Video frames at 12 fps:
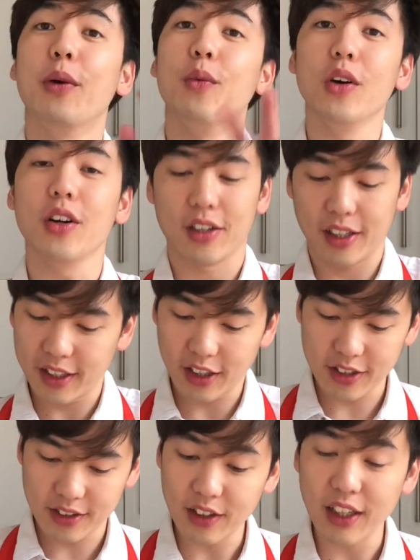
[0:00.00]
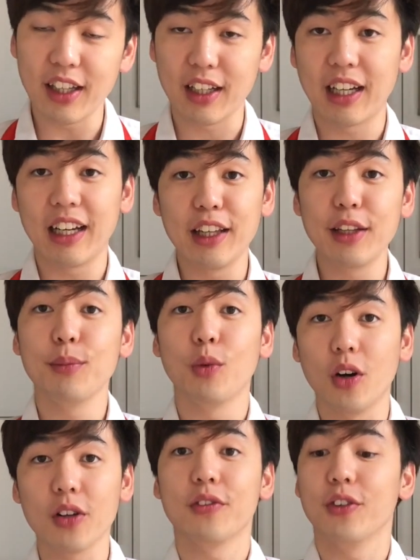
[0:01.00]
wok, because you need a clean
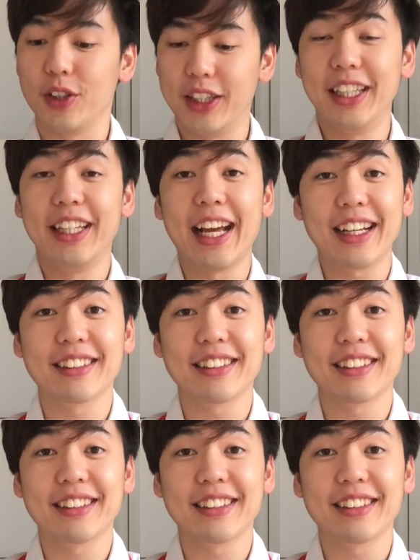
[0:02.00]
wok for the next